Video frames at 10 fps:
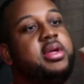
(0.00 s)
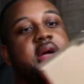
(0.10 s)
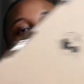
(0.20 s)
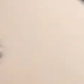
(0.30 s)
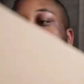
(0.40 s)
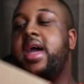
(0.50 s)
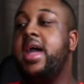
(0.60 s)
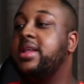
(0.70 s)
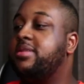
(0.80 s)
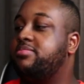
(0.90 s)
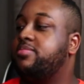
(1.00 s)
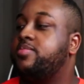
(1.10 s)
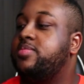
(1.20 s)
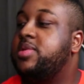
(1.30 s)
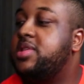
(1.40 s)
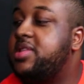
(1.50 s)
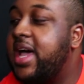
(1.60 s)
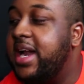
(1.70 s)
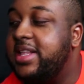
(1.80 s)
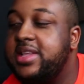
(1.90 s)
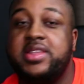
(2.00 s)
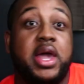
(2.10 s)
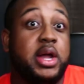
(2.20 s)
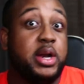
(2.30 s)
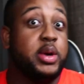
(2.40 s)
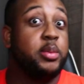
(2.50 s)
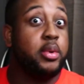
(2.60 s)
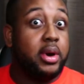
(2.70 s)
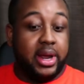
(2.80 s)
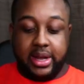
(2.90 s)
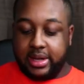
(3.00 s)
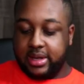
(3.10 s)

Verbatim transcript: I decided to take a little break.